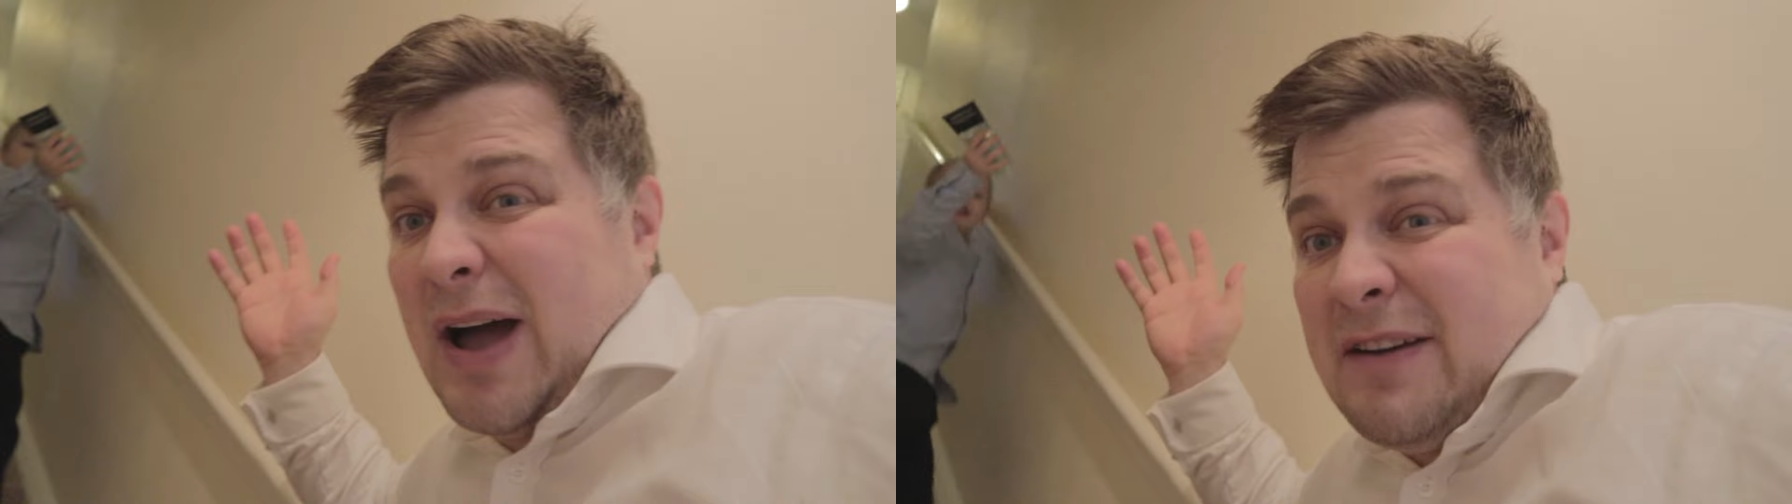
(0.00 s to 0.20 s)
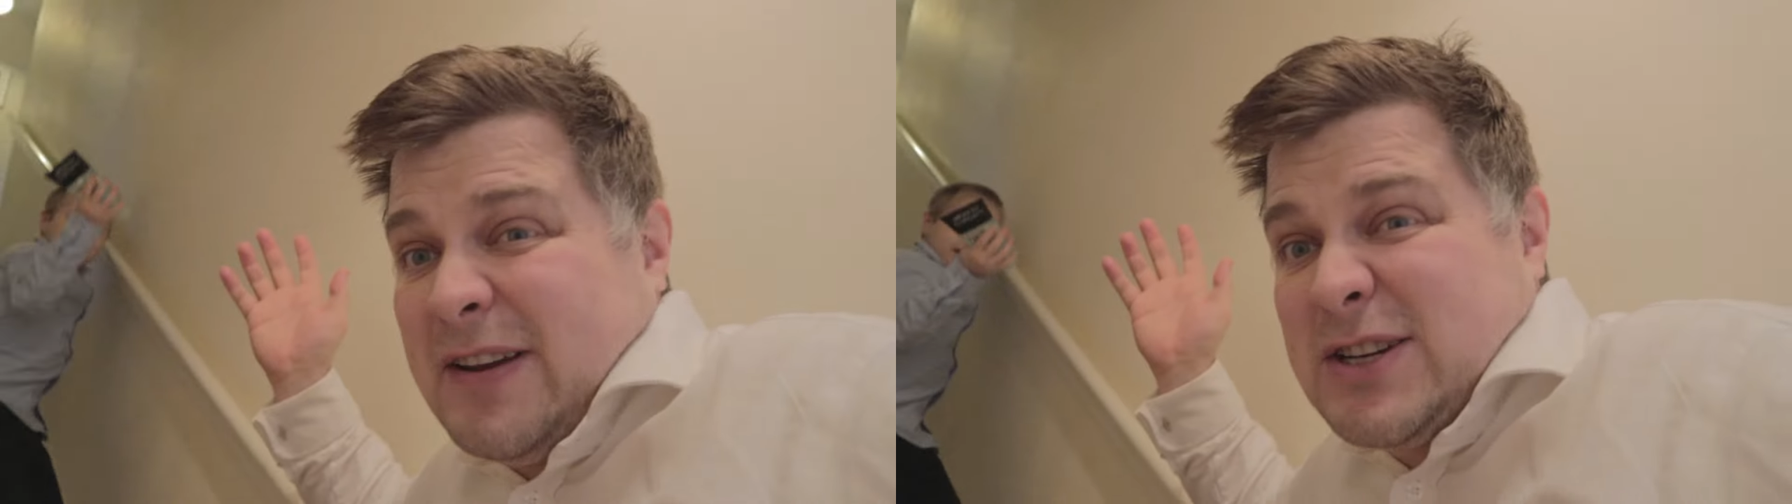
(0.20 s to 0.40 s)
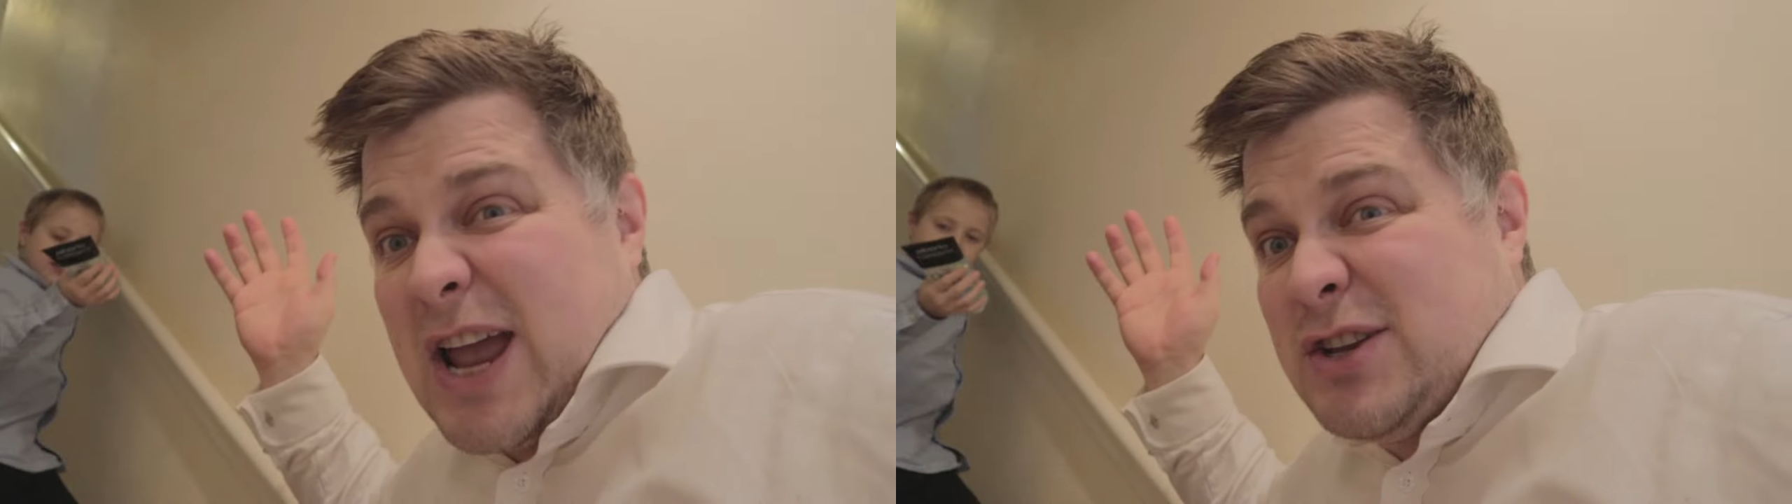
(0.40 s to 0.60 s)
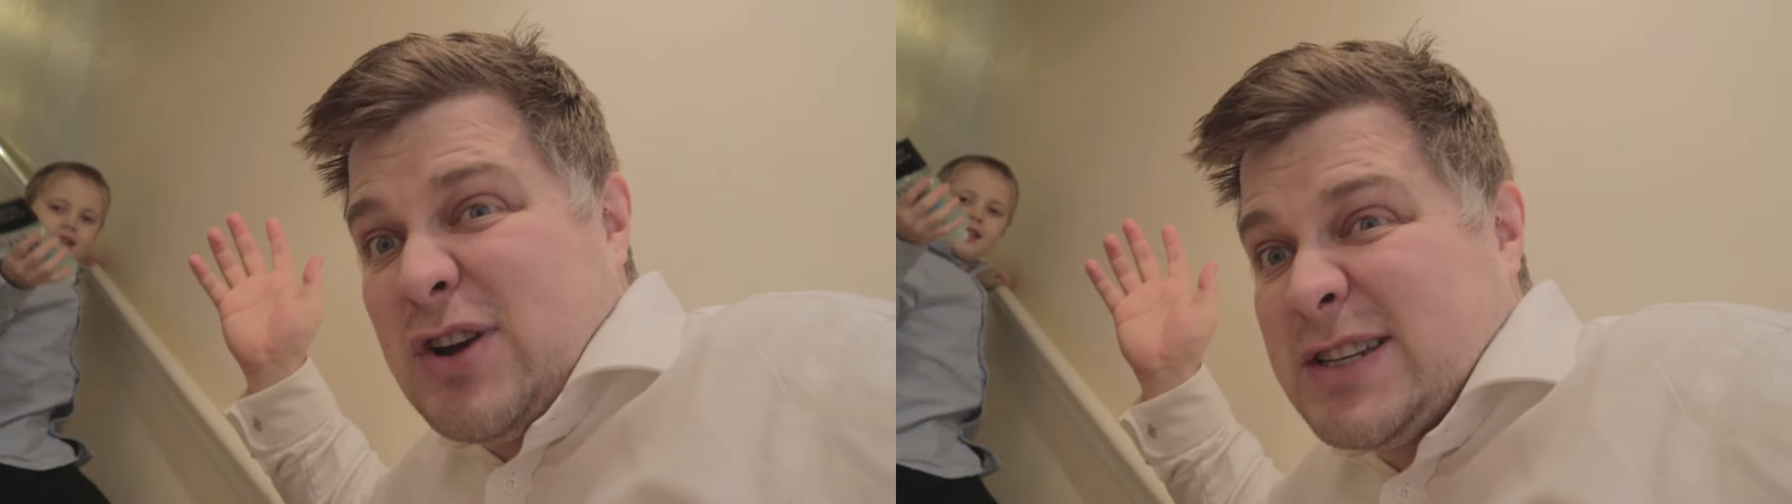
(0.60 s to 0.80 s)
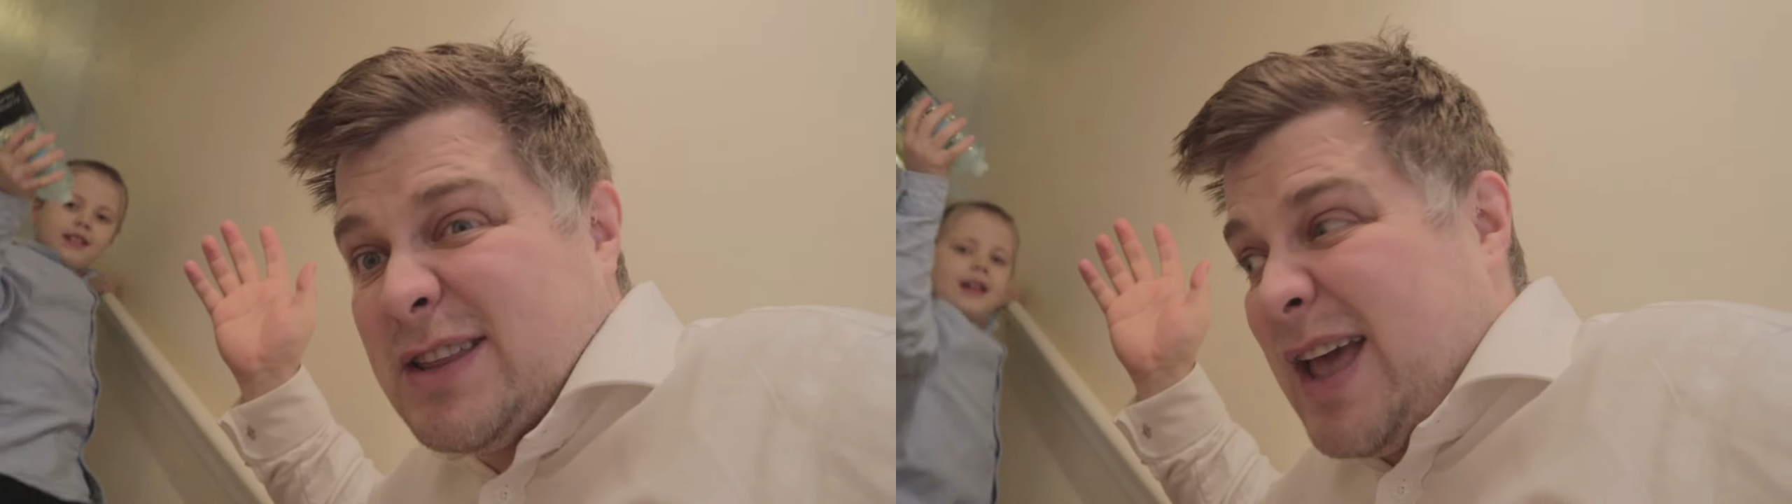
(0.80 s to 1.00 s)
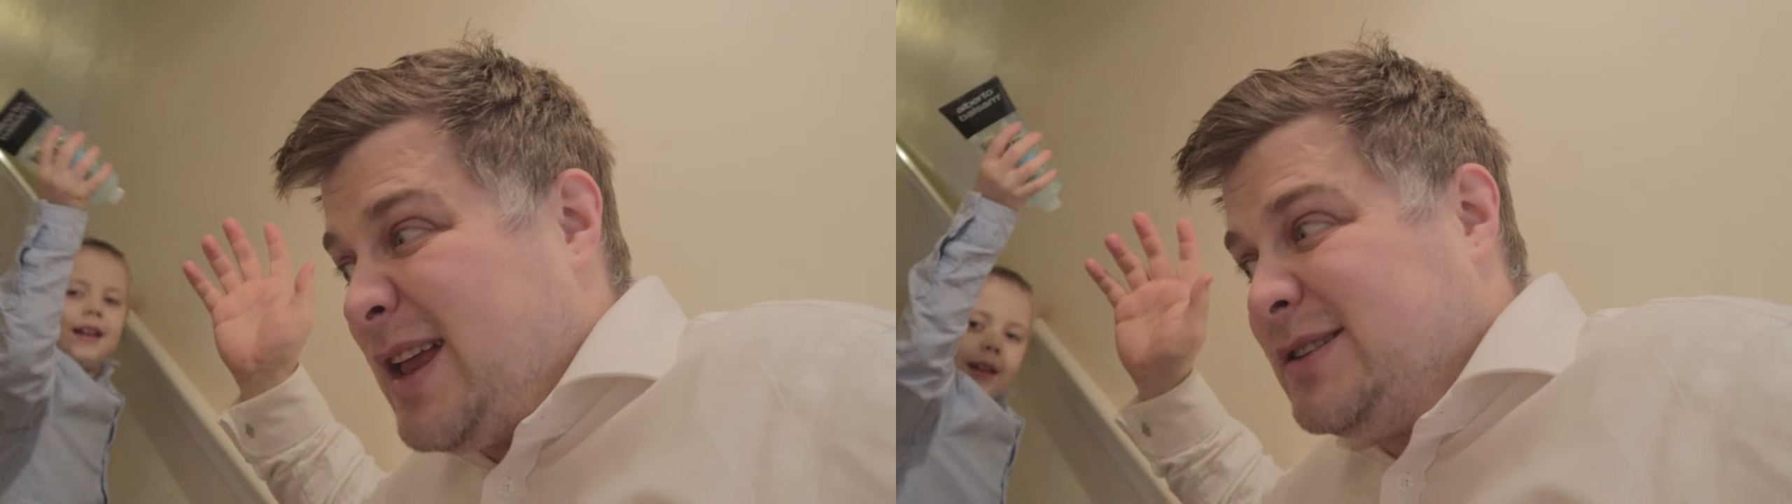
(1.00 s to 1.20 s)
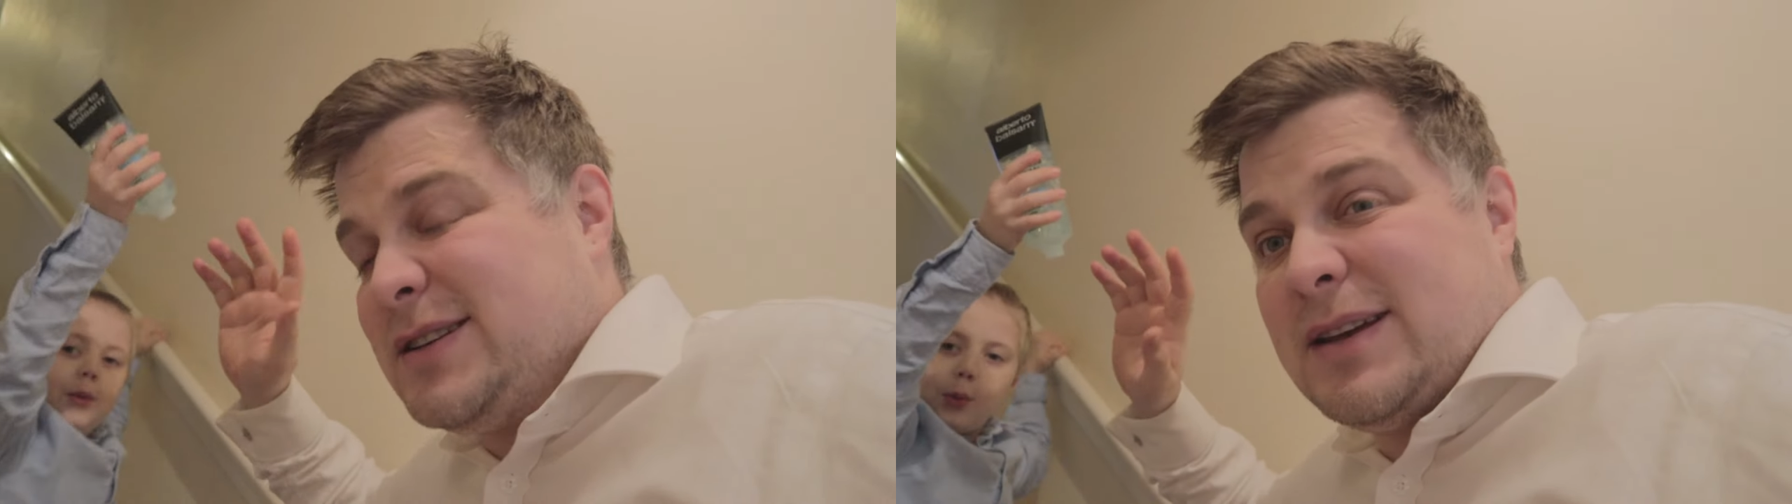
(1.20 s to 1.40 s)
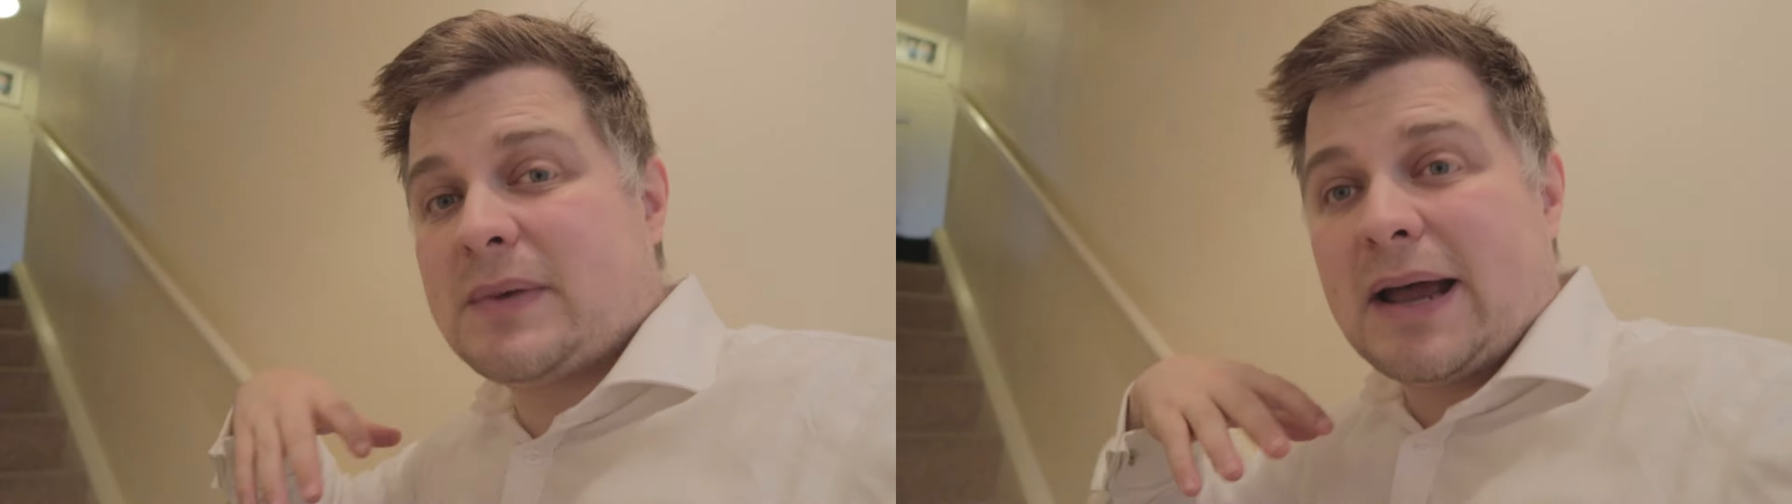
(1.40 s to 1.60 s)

I finish getting dressed at the end,